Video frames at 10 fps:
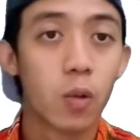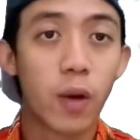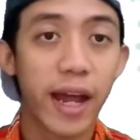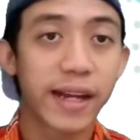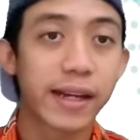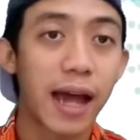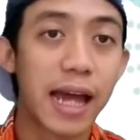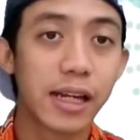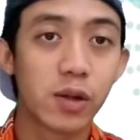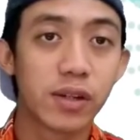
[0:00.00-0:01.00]
When
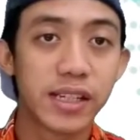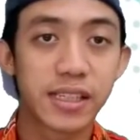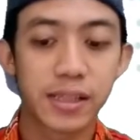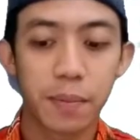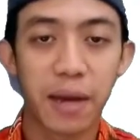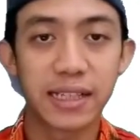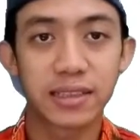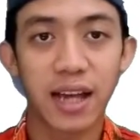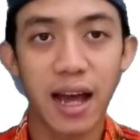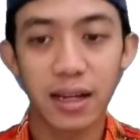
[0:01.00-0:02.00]
I do this, my
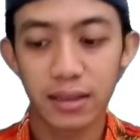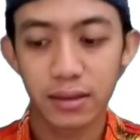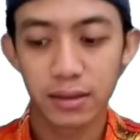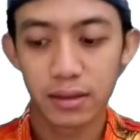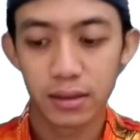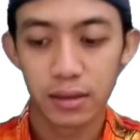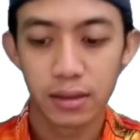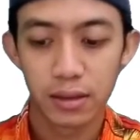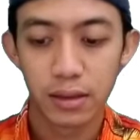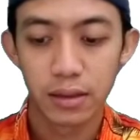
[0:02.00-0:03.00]
tongue
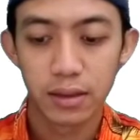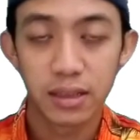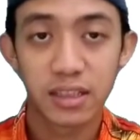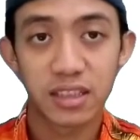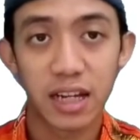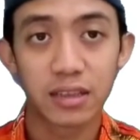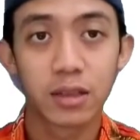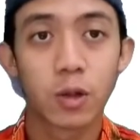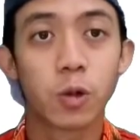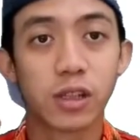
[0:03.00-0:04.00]

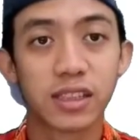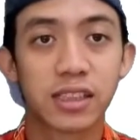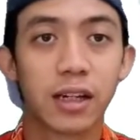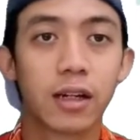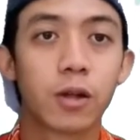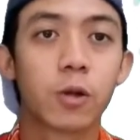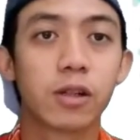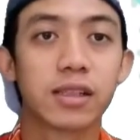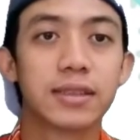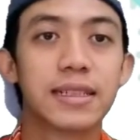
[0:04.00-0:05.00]
start cold,
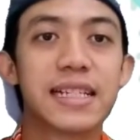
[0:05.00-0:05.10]
cold.